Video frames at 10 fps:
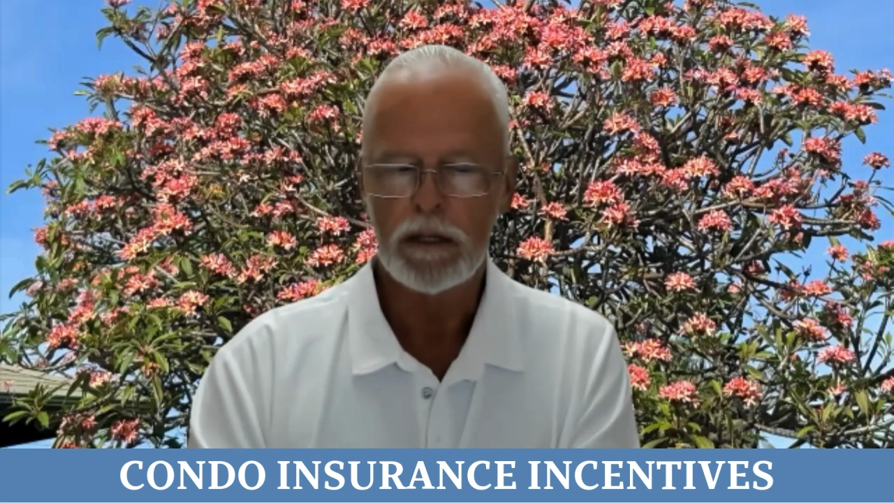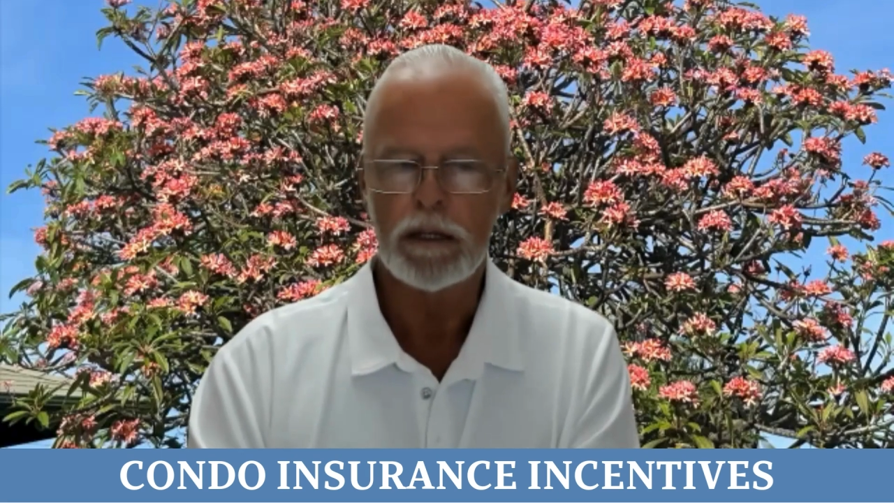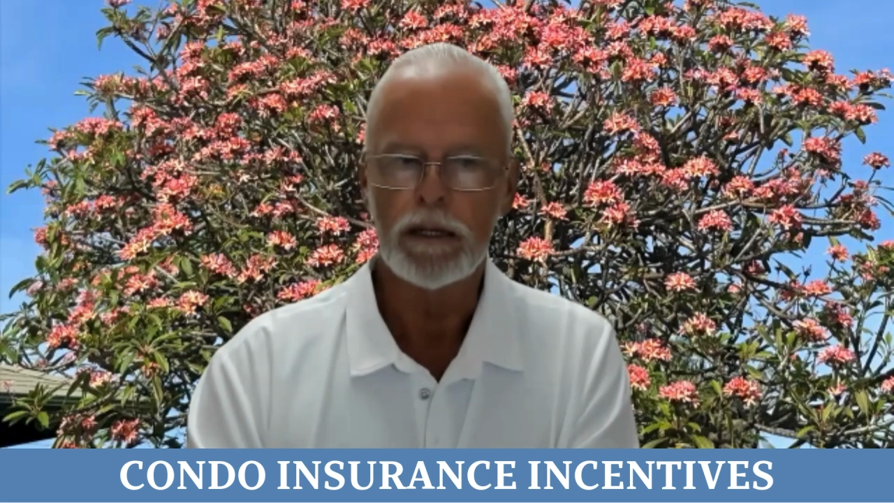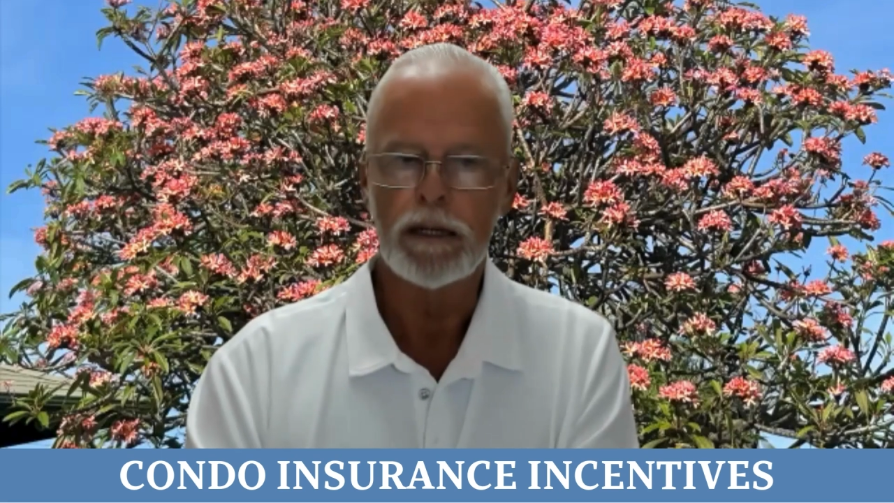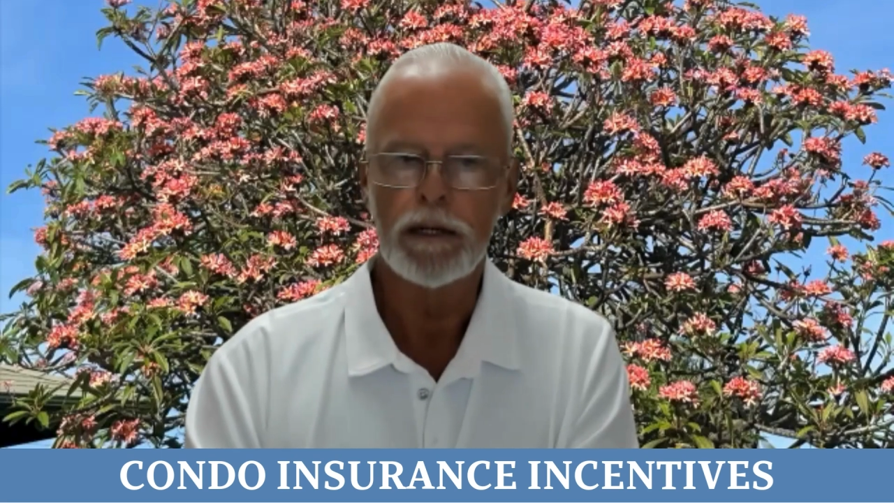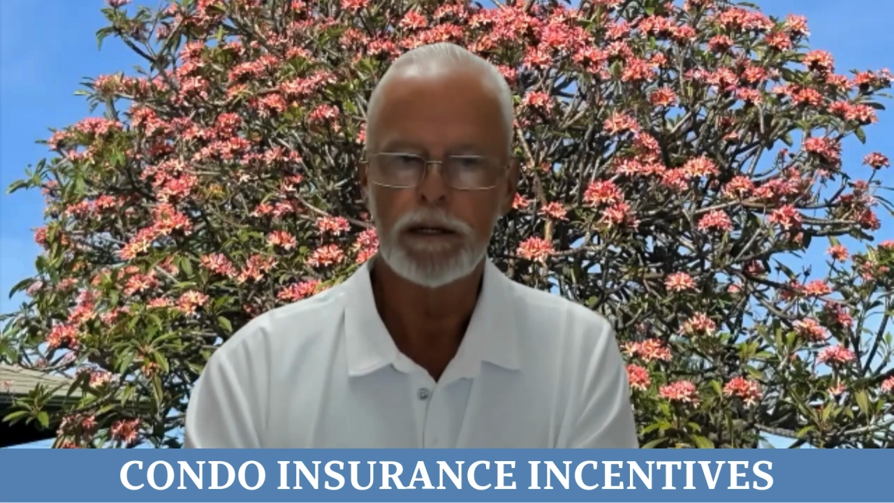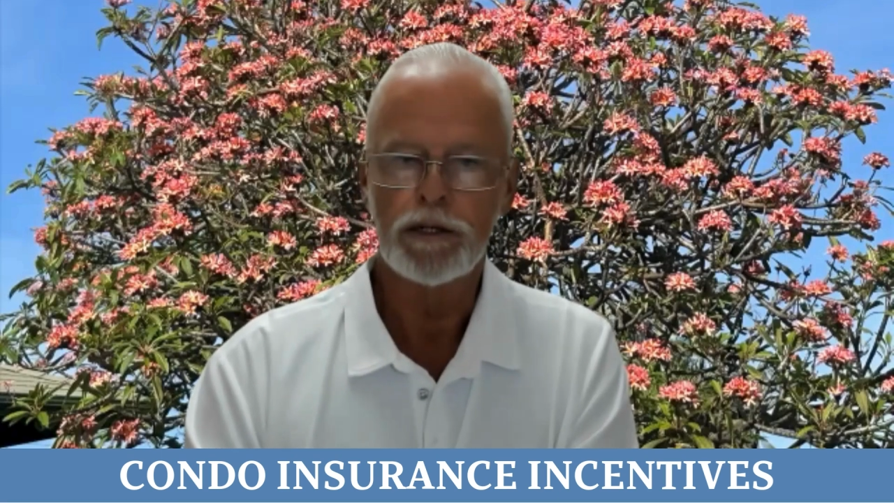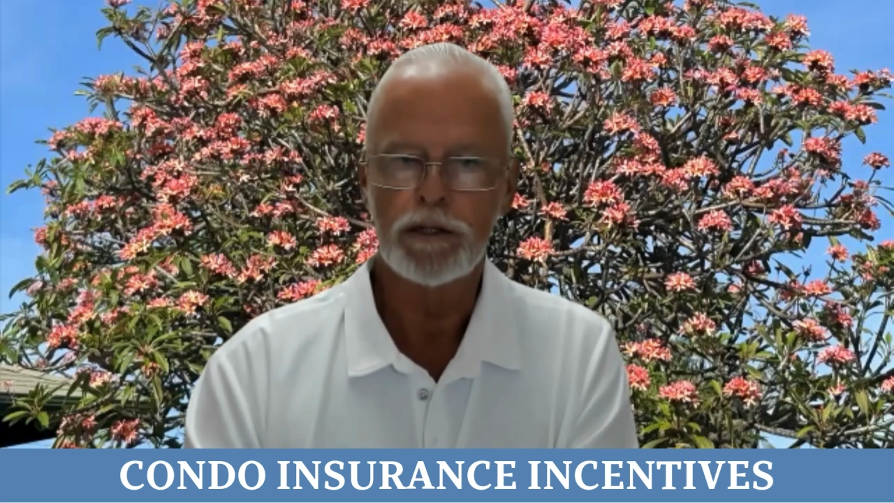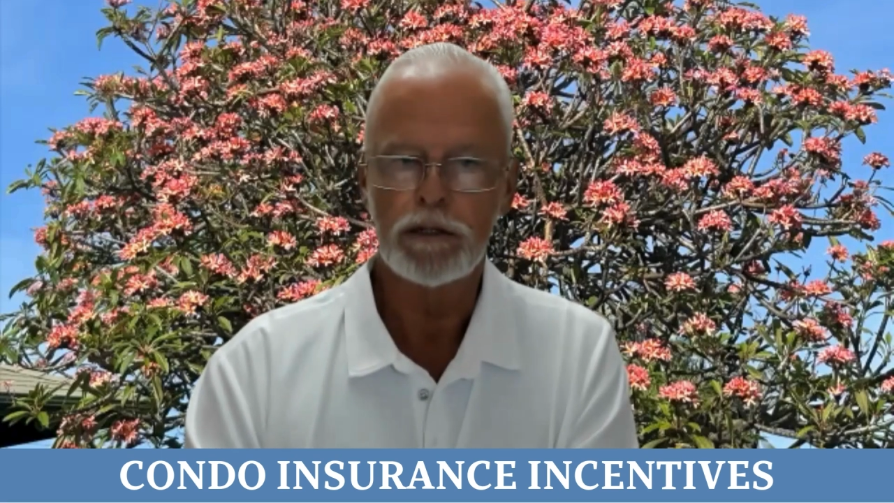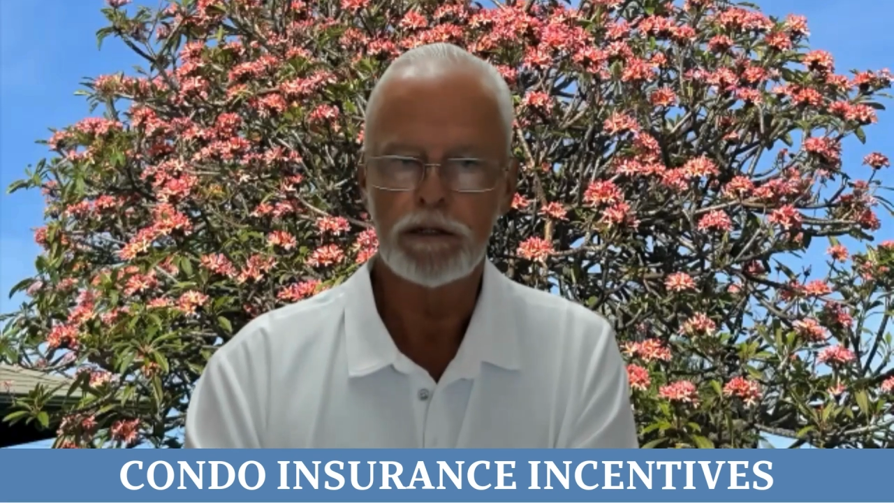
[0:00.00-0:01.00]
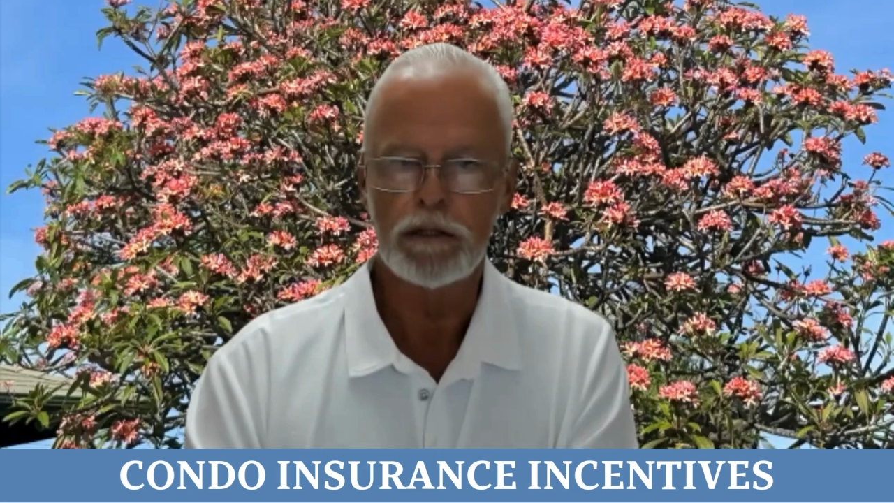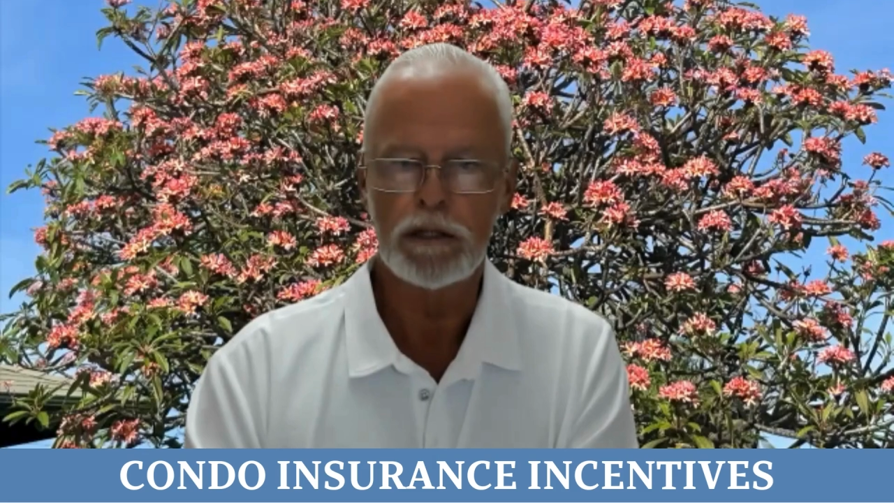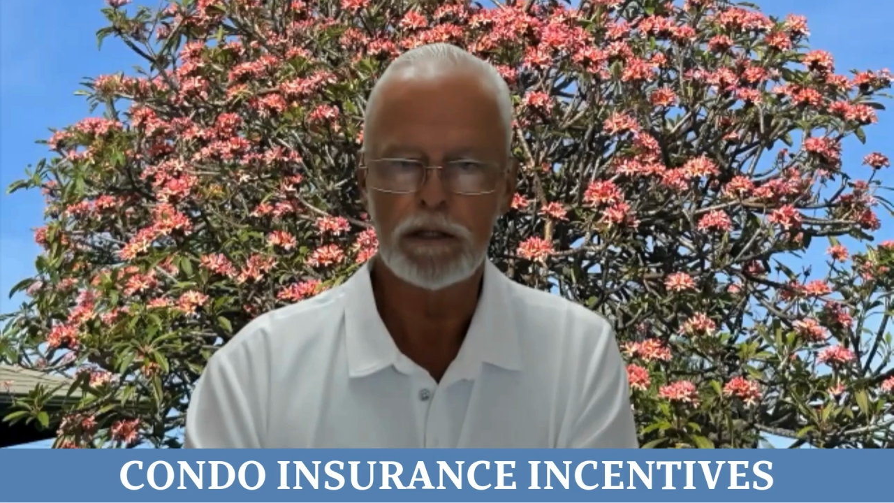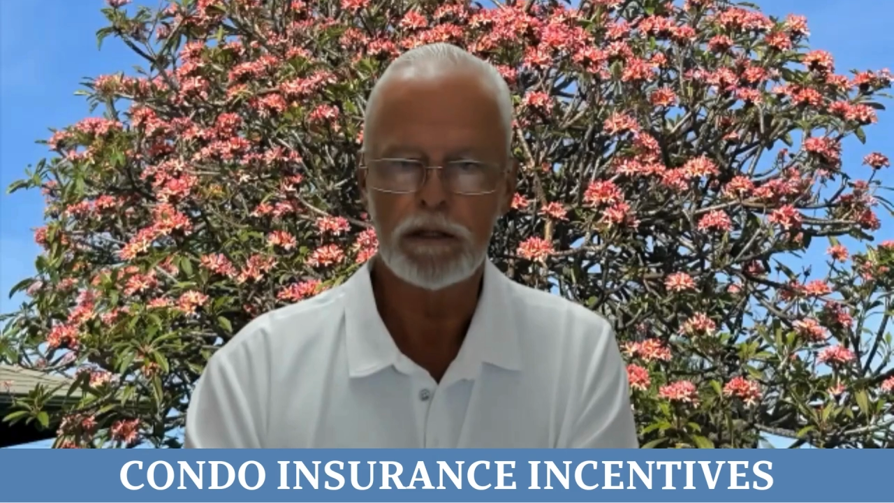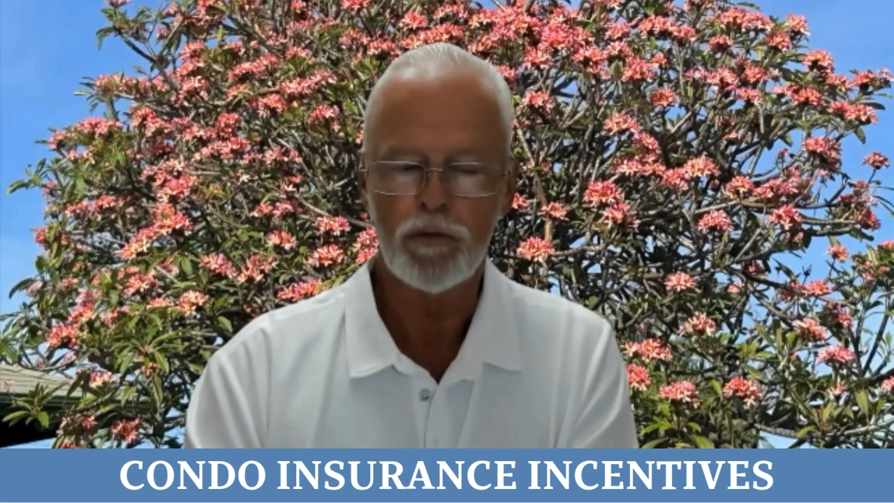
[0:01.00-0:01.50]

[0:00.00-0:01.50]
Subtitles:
in addition to the